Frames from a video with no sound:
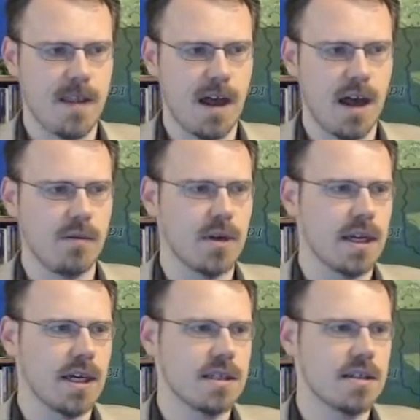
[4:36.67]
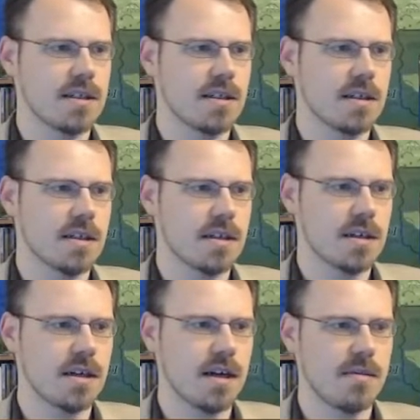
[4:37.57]
I would guess.
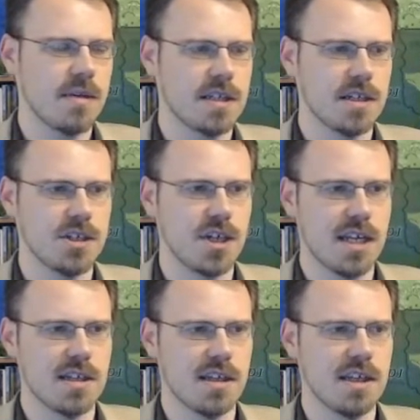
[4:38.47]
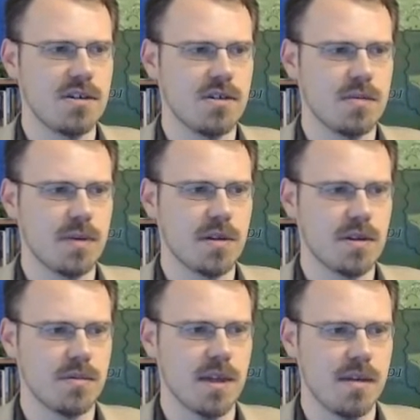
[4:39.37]
I'm guessing she has at least two spells
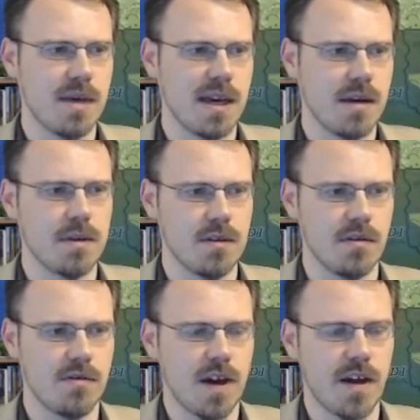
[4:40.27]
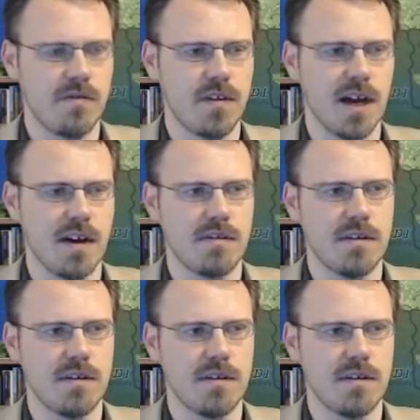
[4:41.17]
to play to make him into a 5 5.